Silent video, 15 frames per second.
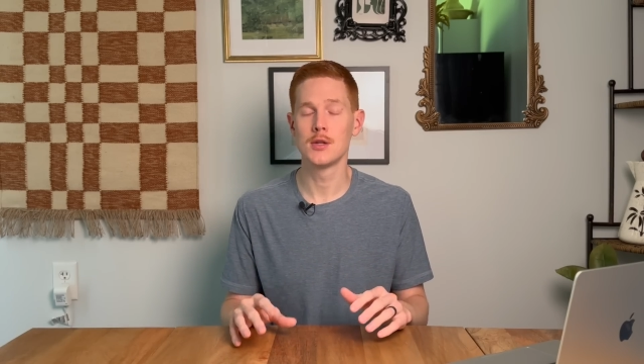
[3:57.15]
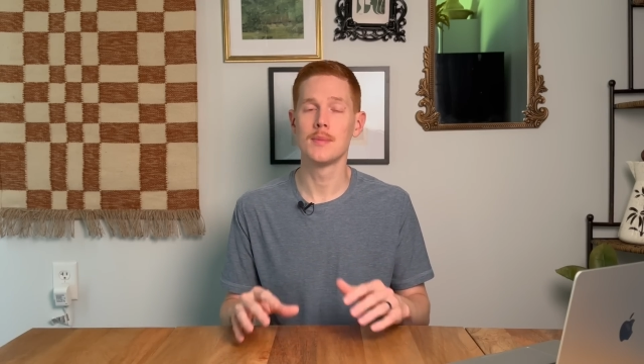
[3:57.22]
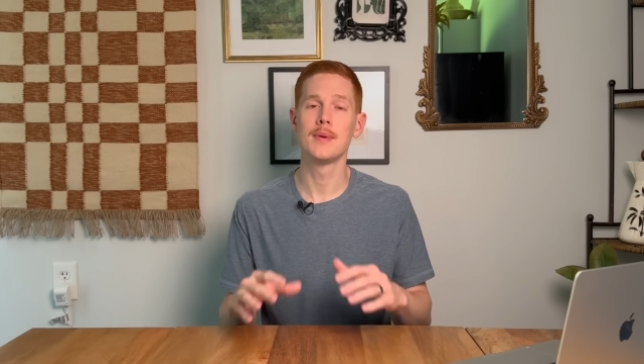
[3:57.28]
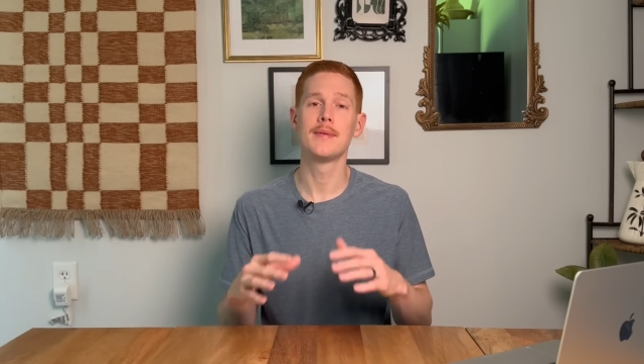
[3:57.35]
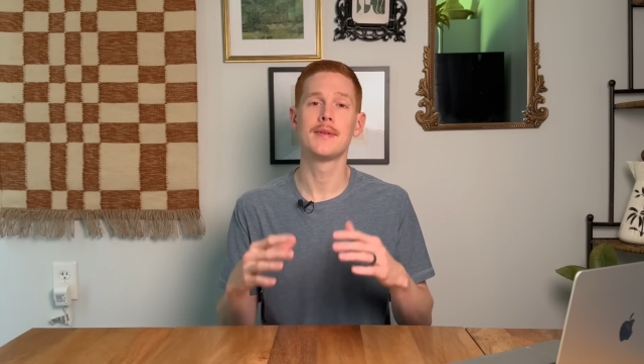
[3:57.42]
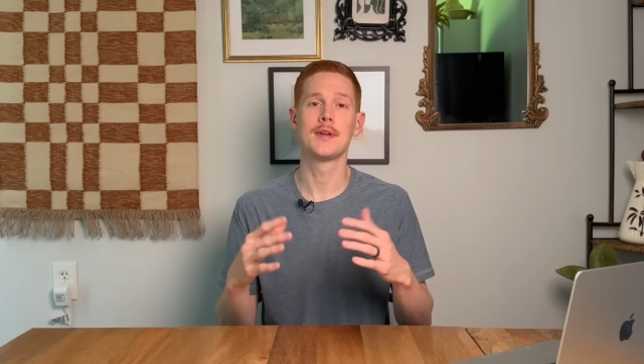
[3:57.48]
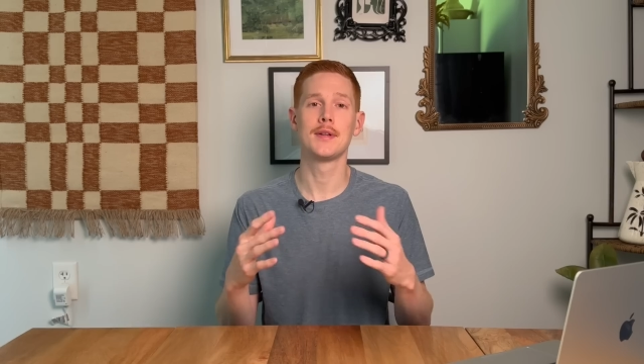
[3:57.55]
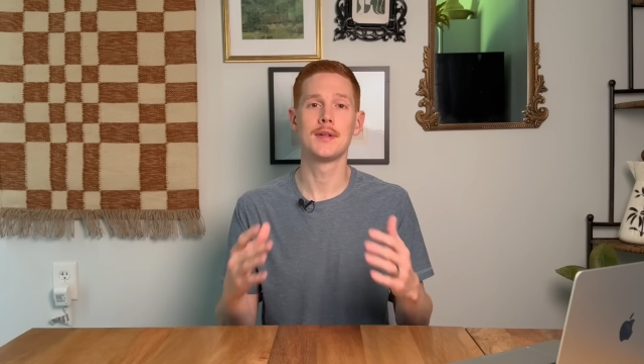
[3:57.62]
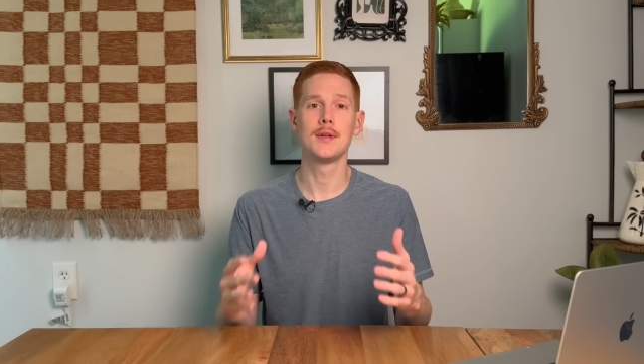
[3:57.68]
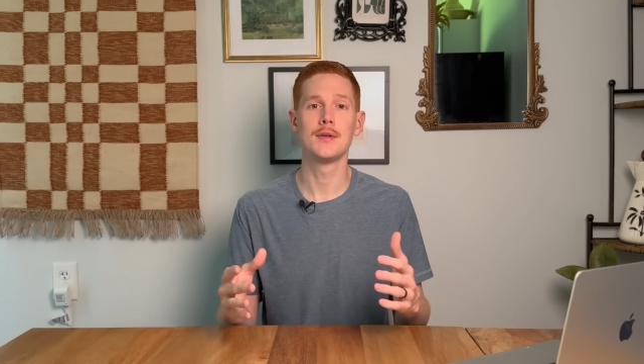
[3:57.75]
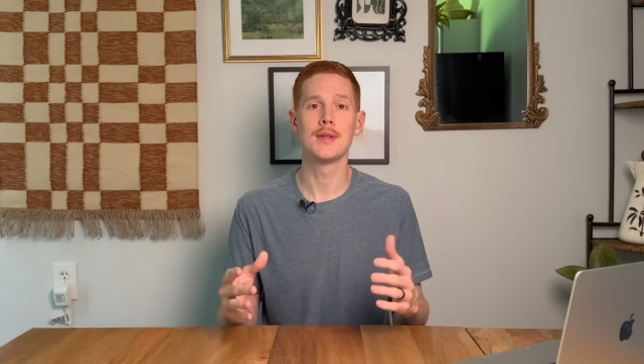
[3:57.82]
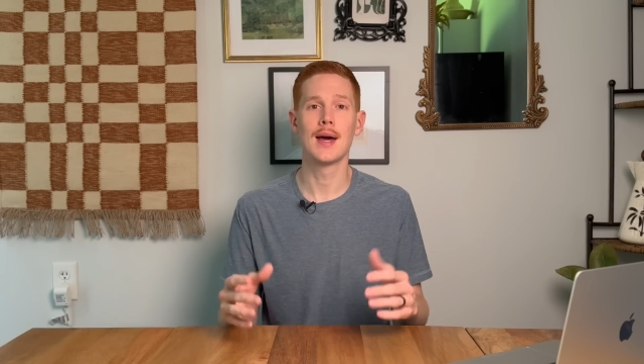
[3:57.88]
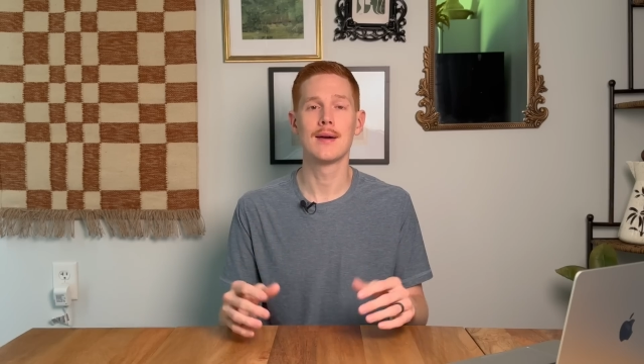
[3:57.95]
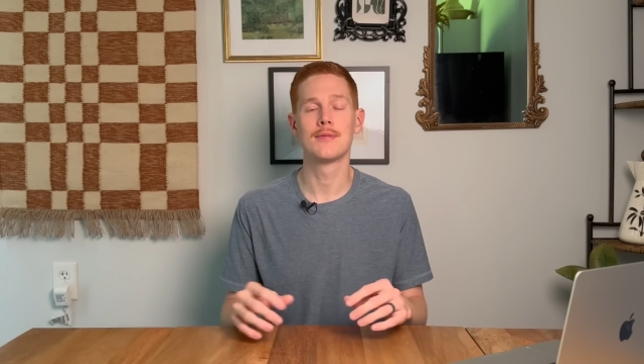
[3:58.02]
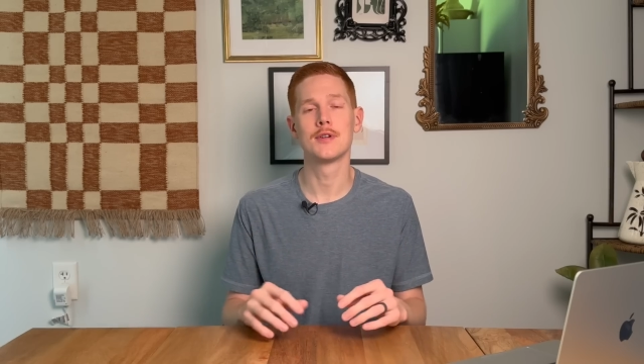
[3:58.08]
you'll be able to do
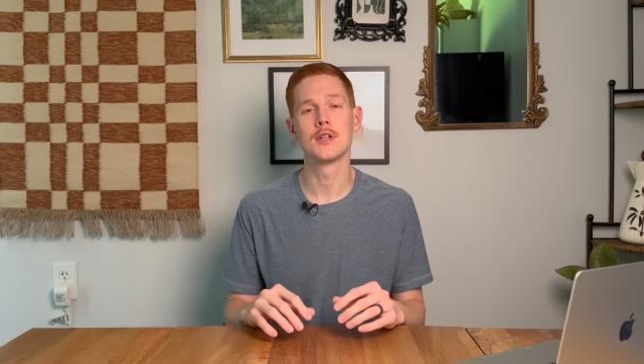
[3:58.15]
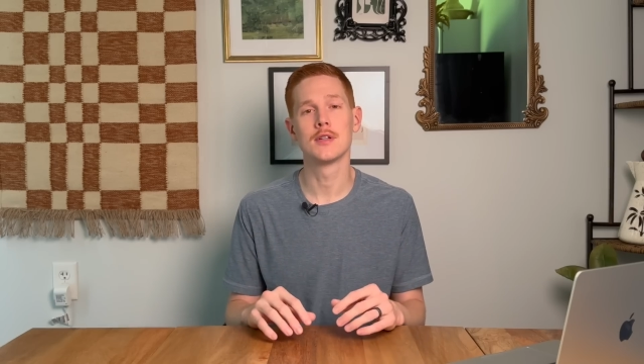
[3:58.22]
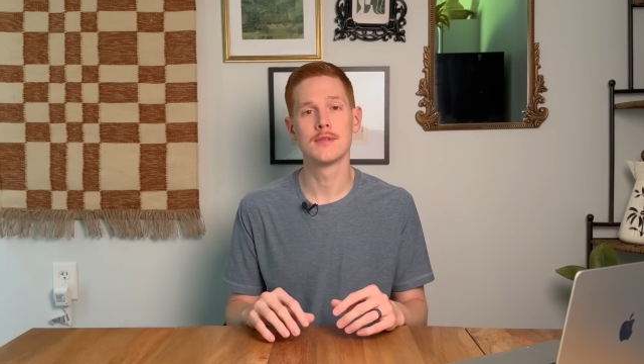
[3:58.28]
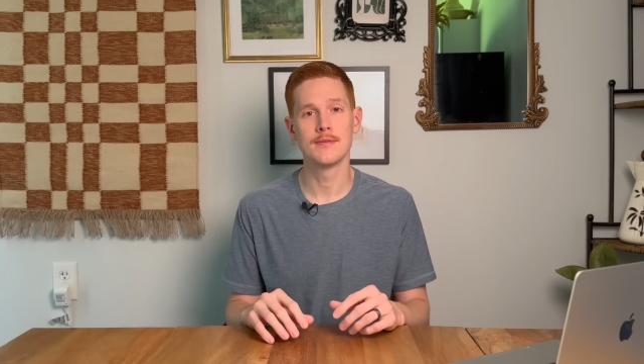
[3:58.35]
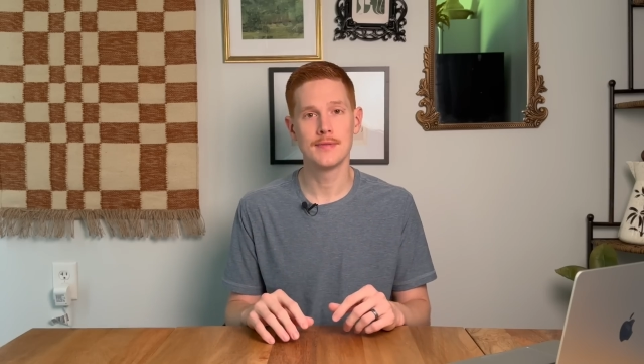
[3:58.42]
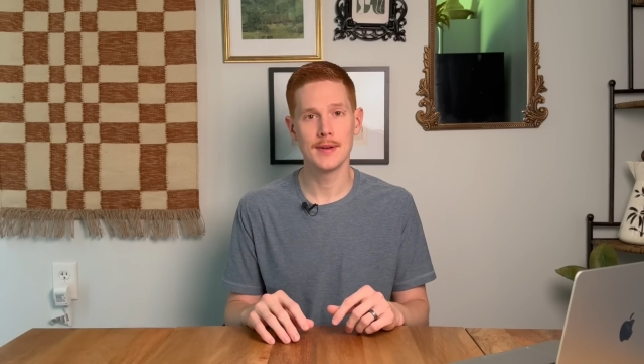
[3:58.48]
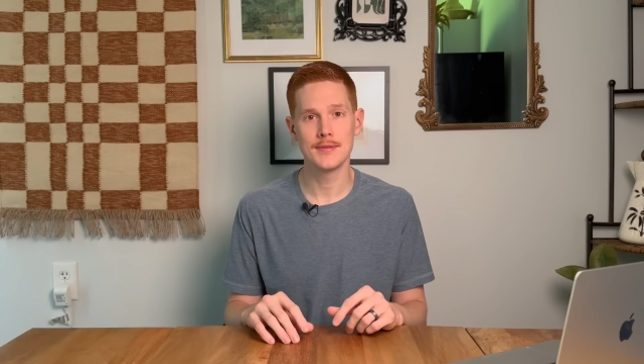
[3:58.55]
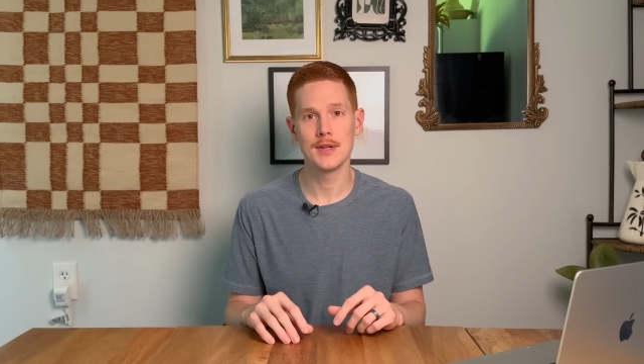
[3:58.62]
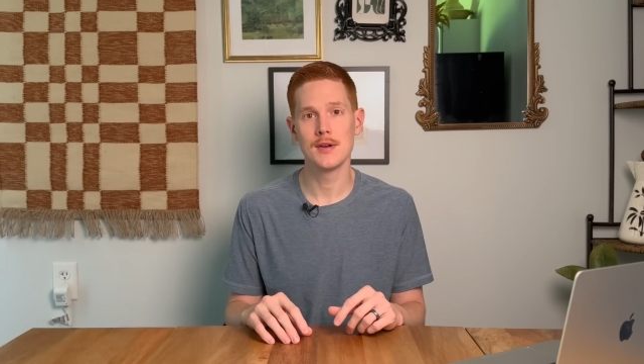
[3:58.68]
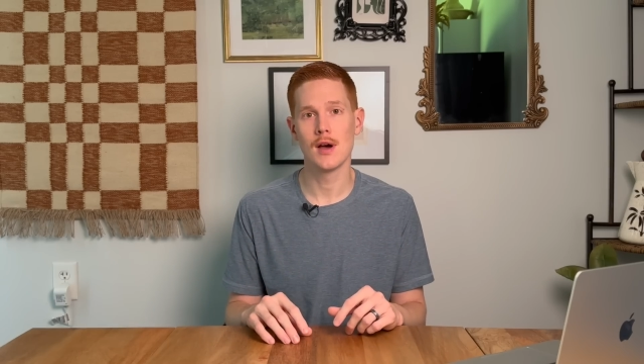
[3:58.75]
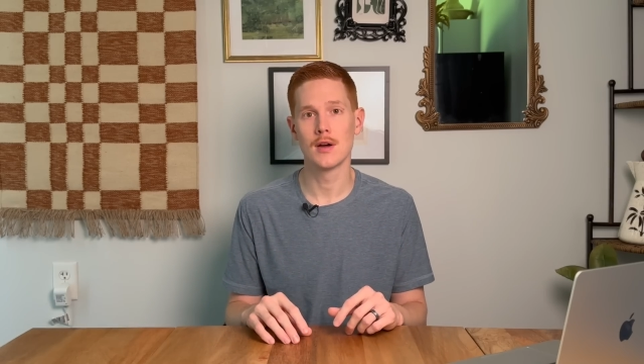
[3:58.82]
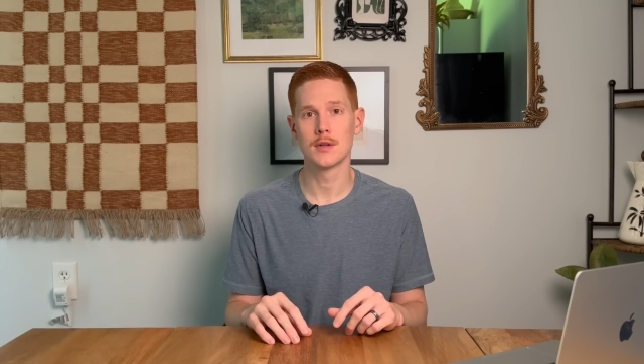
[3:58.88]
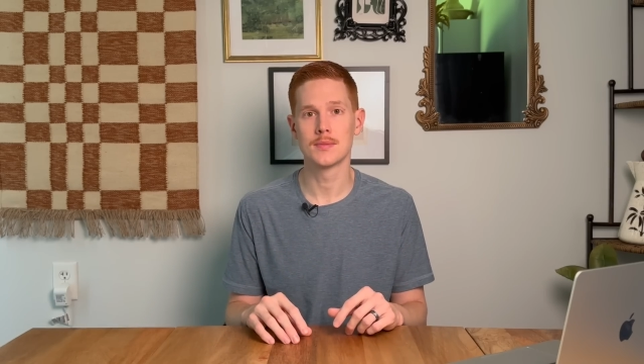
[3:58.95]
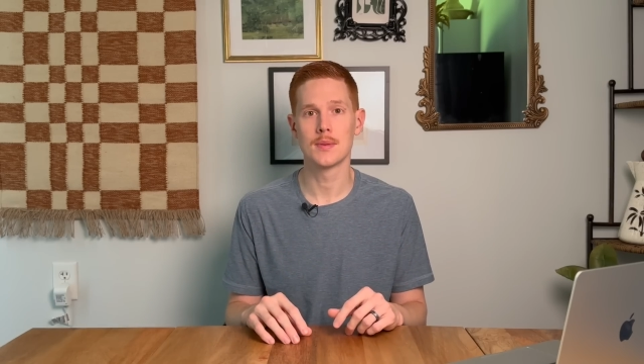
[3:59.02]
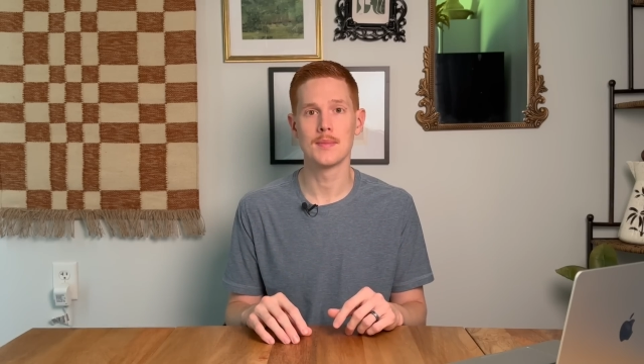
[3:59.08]
that for just
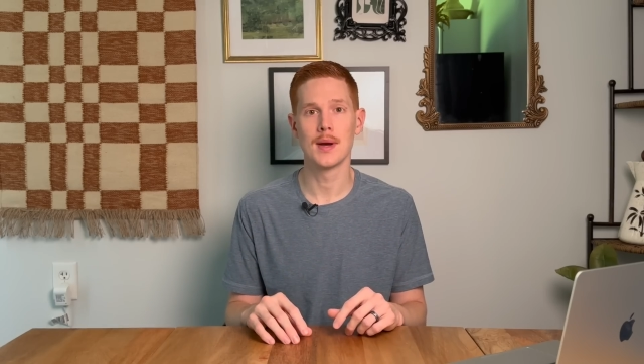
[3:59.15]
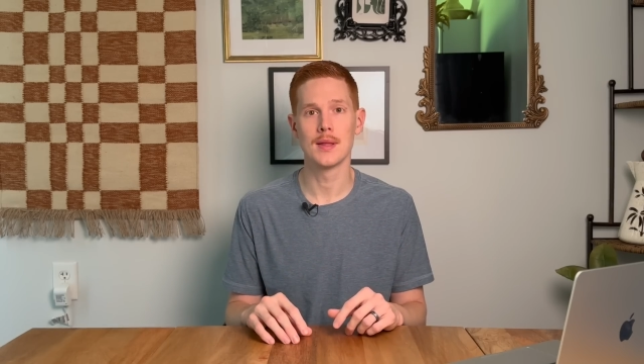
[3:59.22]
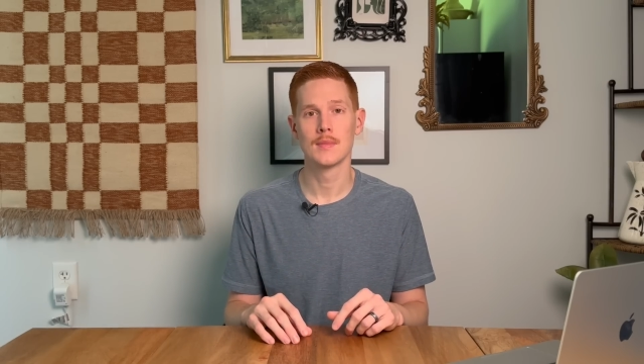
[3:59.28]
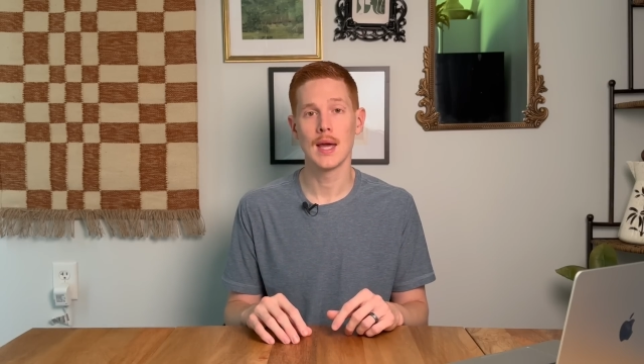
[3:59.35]
$50 per month.